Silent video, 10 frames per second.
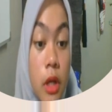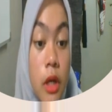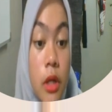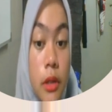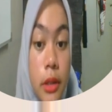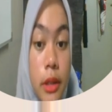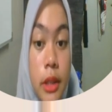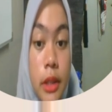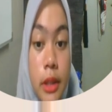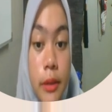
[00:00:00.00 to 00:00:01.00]

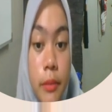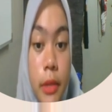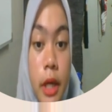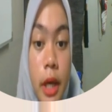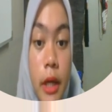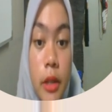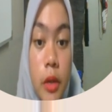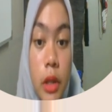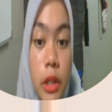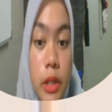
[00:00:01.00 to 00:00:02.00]
curriculum and the
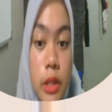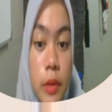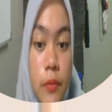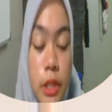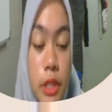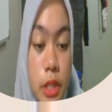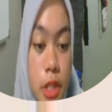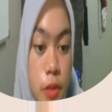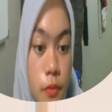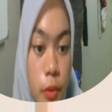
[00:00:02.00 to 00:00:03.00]
qualities of teachers
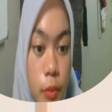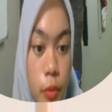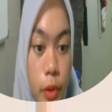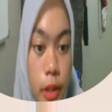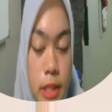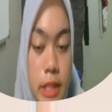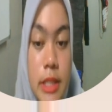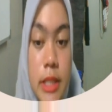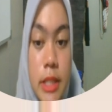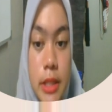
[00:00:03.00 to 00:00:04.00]
from
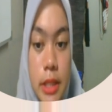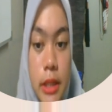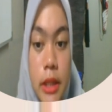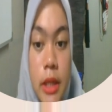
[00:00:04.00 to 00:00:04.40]
2016.